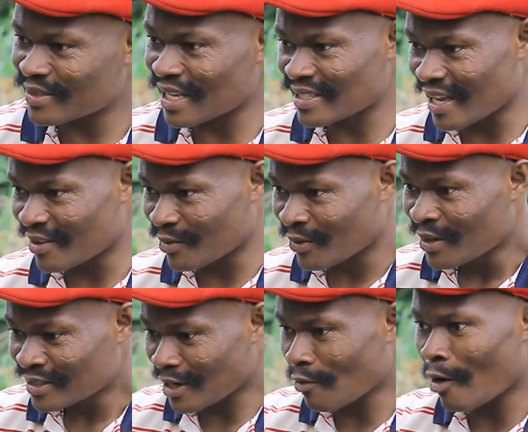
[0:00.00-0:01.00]
So say no.
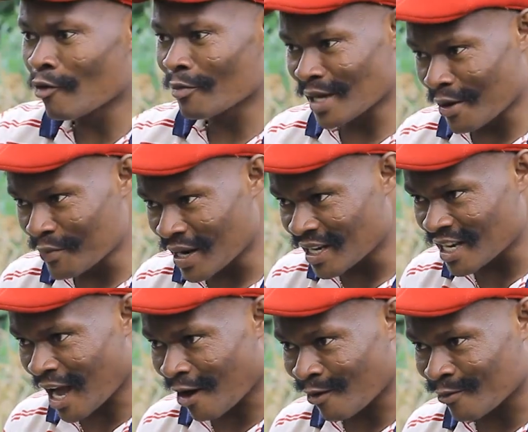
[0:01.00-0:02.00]
So what me and
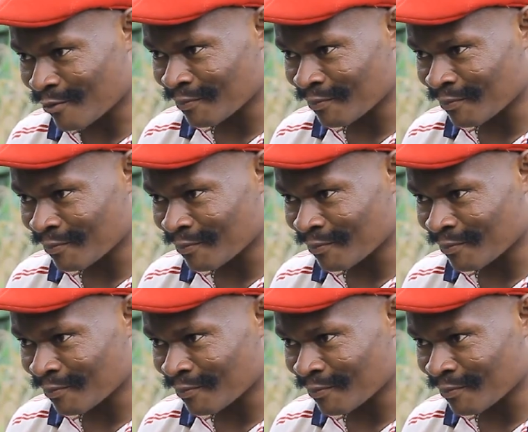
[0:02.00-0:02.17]
Lydia?